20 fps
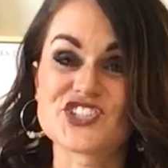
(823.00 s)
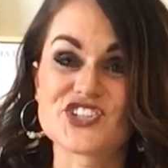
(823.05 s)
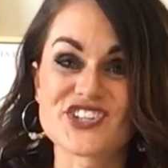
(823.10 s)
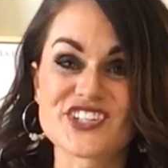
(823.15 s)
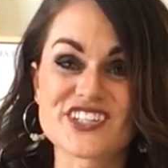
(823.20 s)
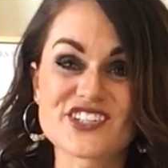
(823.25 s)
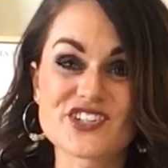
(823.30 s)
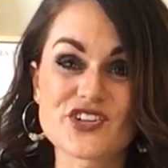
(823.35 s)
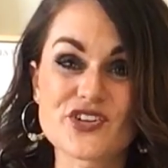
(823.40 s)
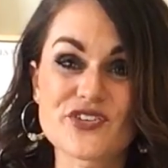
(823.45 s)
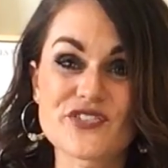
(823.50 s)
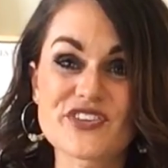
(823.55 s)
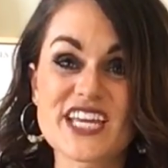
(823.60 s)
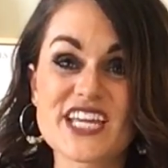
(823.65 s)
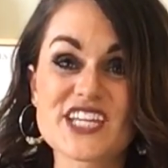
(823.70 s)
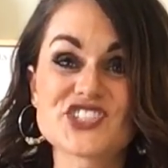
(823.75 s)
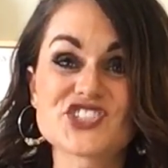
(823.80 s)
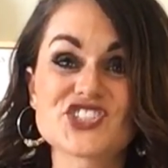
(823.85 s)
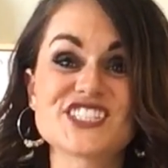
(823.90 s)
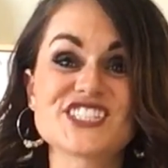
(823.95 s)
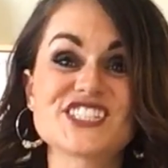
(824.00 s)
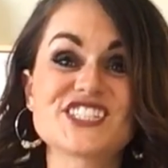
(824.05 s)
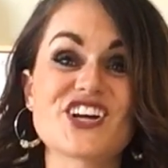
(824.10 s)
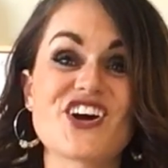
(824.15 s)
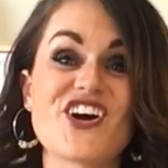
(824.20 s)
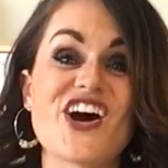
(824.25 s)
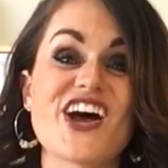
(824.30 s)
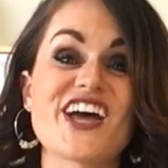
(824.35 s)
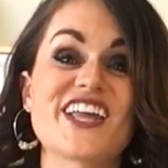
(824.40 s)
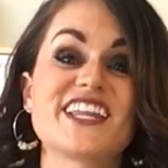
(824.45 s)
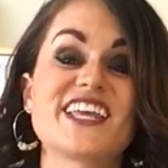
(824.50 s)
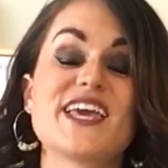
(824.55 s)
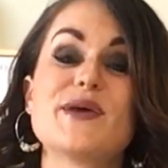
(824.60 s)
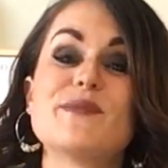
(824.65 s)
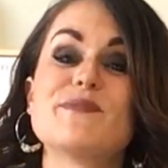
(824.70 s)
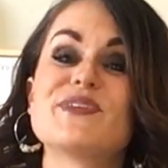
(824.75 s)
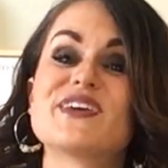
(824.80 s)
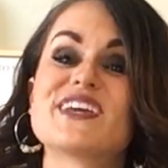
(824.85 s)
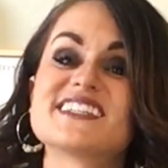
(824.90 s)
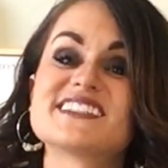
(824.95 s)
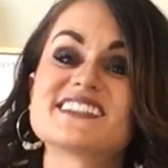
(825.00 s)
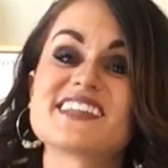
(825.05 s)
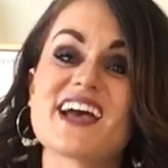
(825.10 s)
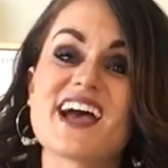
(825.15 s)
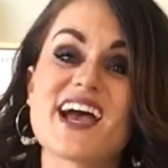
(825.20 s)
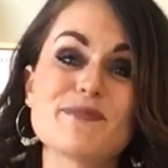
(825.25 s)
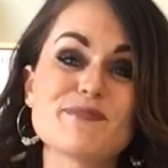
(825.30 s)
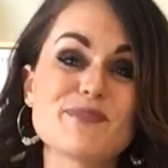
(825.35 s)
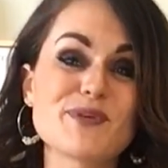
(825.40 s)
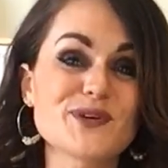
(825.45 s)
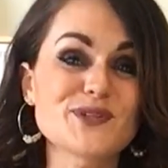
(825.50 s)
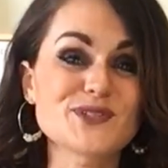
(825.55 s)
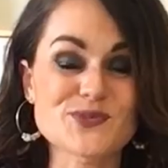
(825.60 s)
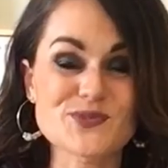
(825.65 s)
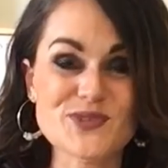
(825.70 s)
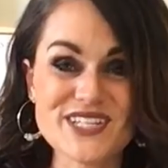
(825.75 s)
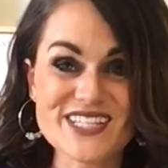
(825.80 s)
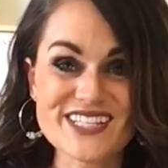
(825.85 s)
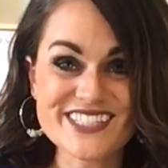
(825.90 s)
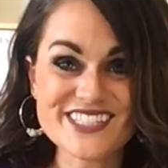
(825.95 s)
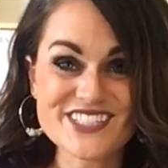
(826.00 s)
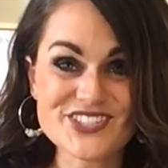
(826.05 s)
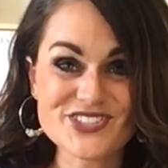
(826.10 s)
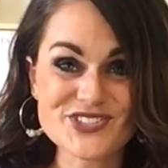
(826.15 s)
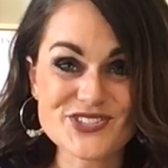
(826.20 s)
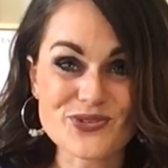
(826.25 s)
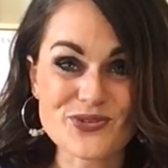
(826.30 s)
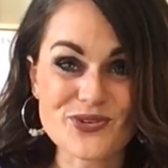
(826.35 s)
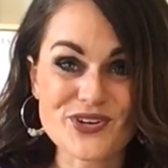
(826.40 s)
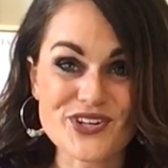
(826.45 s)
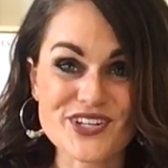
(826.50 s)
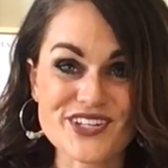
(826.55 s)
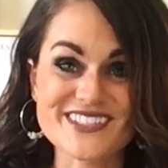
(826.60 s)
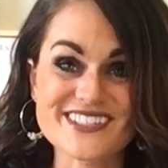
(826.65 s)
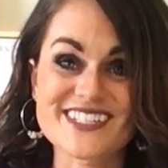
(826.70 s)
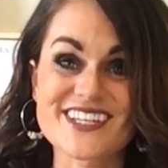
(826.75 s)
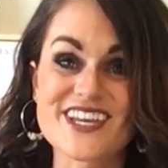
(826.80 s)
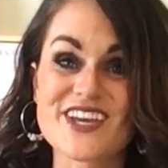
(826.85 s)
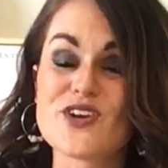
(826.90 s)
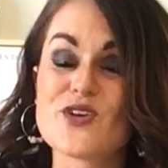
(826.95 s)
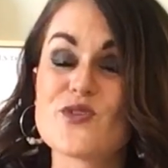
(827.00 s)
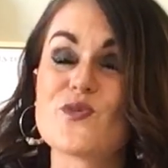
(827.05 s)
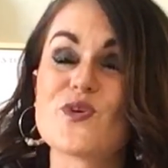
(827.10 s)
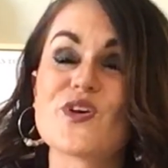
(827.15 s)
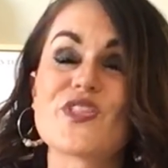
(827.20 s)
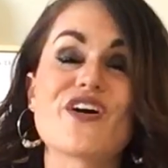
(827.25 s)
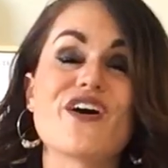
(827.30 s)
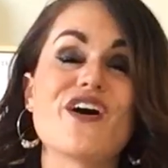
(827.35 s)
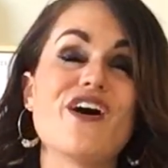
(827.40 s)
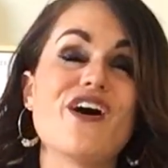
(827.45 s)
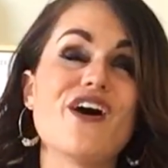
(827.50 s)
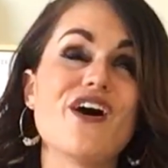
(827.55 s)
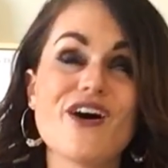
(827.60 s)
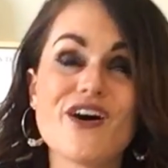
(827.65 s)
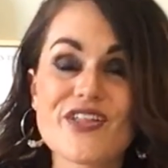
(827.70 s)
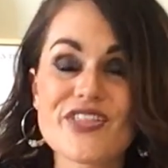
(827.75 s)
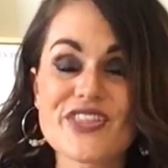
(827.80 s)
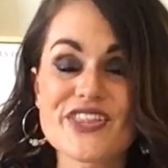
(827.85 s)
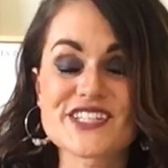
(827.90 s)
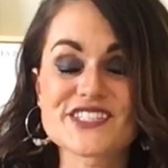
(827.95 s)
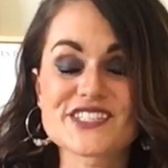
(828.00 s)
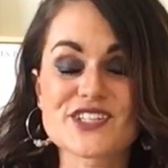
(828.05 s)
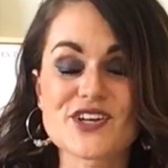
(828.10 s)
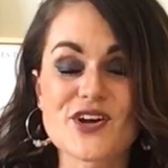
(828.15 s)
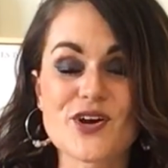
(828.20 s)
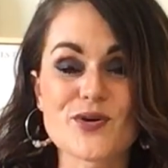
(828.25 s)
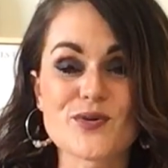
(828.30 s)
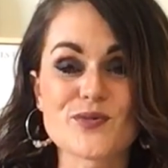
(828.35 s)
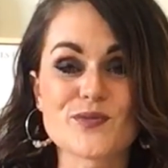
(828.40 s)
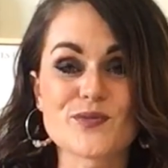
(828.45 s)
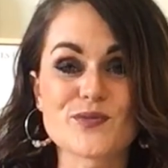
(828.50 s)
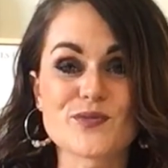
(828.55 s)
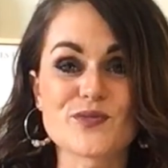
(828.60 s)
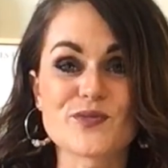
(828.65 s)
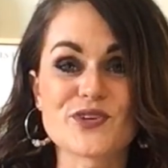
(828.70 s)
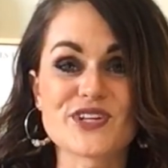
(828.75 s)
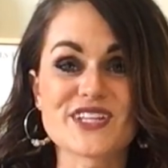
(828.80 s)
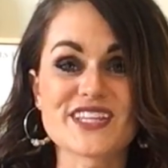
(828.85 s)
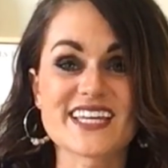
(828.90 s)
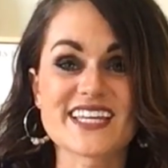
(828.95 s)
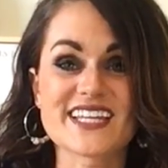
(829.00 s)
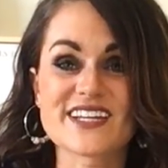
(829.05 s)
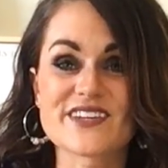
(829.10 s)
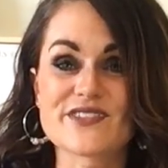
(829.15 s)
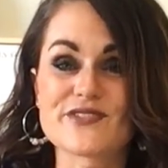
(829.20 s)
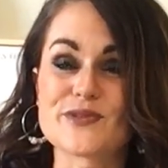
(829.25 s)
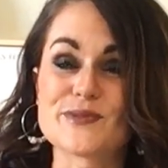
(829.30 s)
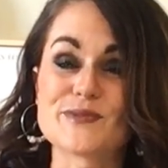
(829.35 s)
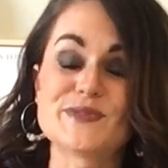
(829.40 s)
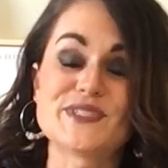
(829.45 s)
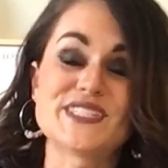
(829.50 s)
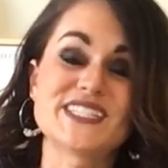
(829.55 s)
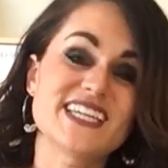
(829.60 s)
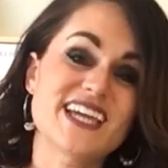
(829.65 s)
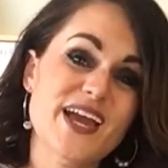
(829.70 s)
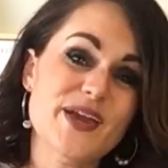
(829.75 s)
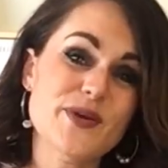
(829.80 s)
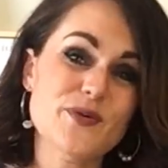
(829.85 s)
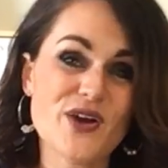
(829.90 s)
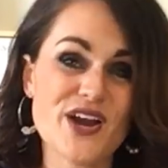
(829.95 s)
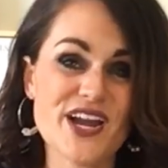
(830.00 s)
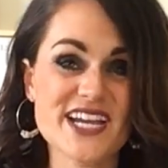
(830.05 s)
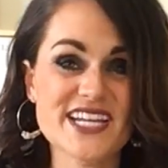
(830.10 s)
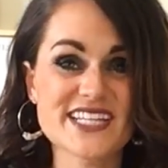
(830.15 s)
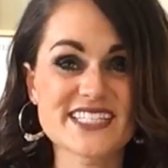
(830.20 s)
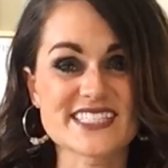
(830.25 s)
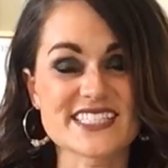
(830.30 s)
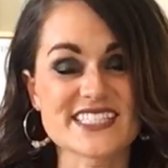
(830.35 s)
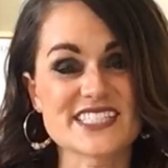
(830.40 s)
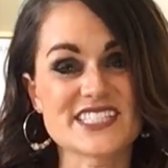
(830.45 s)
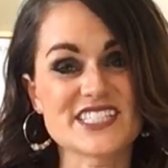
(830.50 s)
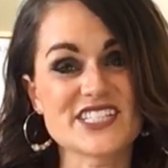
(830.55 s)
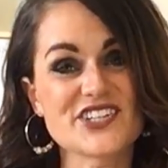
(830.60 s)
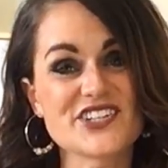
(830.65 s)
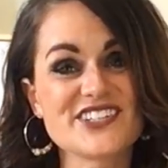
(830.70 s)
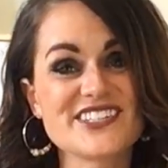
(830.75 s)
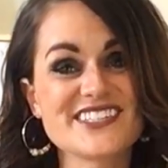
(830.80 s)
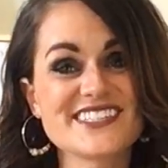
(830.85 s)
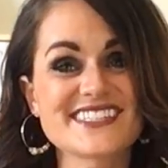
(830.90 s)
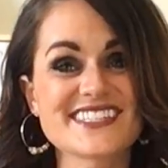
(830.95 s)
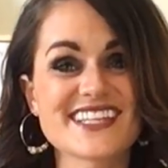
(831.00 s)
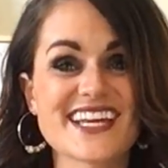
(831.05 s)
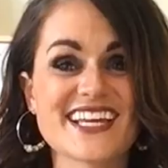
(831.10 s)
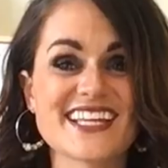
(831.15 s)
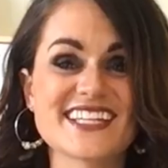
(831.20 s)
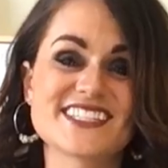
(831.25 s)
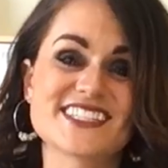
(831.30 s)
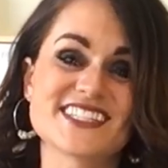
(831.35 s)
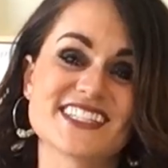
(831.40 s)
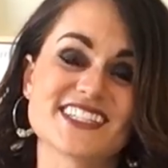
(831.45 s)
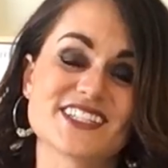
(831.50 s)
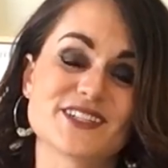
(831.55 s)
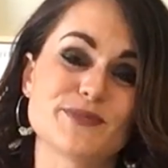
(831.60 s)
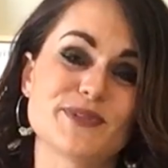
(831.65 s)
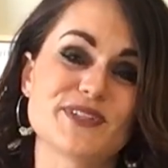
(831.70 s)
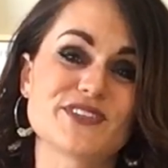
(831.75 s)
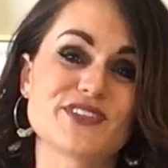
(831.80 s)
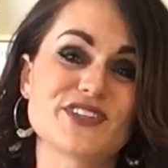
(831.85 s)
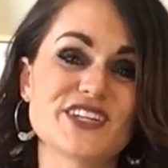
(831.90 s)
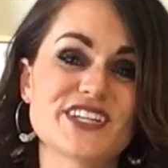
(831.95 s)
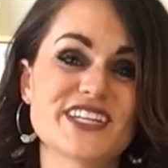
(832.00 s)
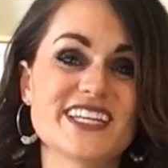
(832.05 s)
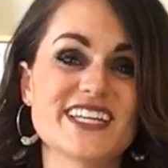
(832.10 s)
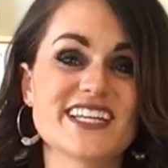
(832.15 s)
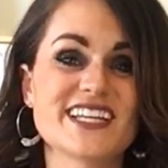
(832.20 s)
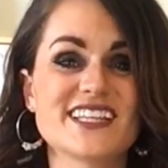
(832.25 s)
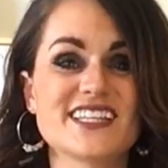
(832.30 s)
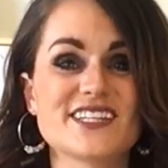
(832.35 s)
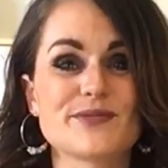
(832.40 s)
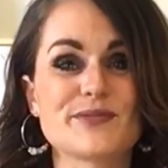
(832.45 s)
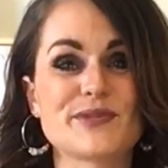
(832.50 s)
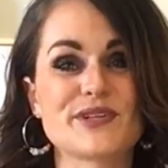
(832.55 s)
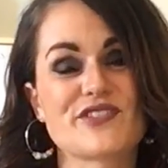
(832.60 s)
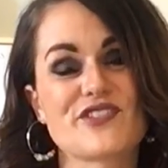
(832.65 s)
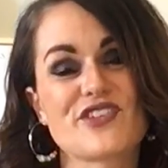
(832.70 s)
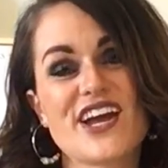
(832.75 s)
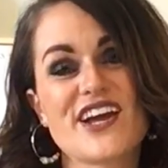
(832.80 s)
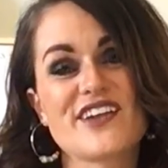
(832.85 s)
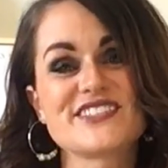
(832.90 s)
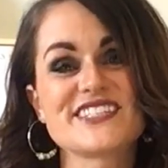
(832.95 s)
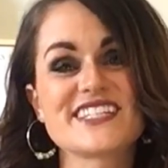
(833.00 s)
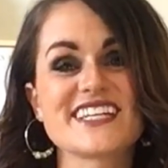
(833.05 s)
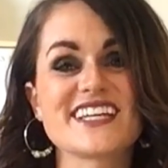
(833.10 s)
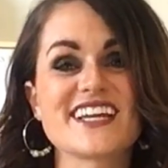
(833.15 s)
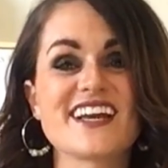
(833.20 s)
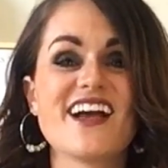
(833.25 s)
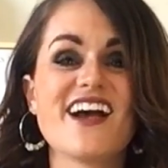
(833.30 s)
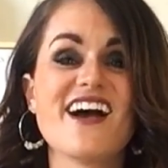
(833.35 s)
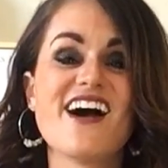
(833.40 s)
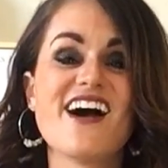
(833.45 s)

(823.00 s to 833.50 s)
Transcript: turn the notifications on, because I post weekly tutorials with all things home related, from DIY to interior design to a little bit of cooking, a little bit of crafting,